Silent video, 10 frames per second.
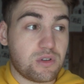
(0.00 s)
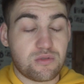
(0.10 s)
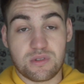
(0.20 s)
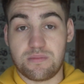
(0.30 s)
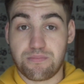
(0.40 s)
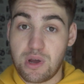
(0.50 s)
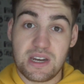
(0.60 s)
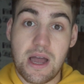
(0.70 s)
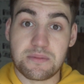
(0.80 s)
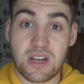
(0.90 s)
which was
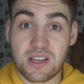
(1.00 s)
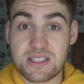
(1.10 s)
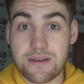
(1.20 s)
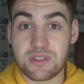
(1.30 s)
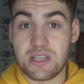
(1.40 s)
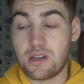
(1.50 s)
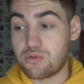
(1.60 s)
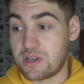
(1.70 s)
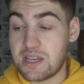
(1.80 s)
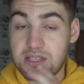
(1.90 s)
bringing it up to like
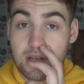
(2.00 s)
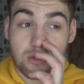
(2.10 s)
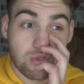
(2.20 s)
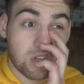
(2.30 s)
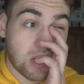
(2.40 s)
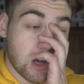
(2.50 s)
1,700, 1,800.